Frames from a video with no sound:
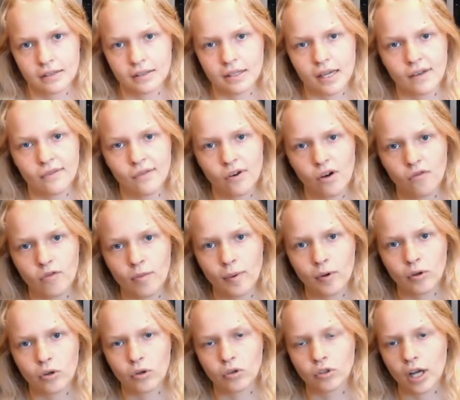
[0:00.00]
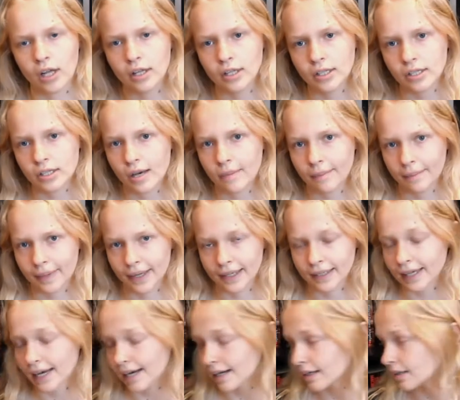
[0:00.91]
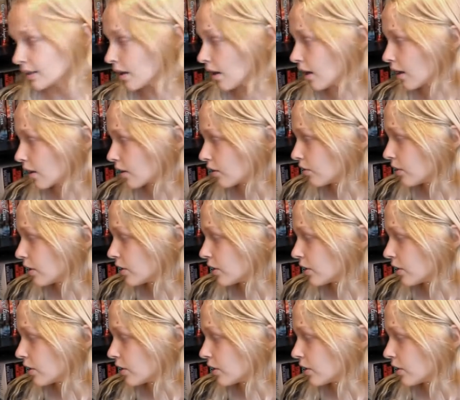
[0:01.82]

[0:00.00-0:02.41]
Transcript: Then I thought of a book called Undone by Cat Clarke